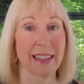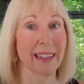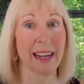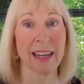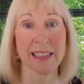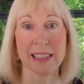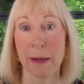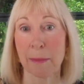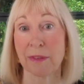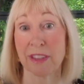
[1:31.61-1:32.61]
And the last
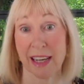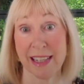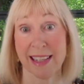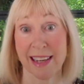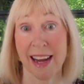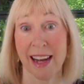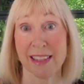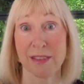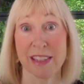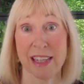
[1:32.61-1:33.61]
couple of days, the cards
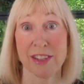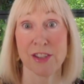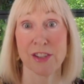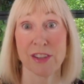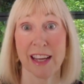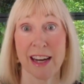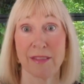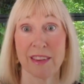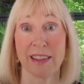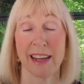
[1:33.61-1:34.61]
have said to do that,
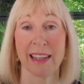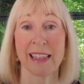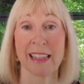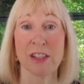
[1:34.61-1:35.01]
haven't they?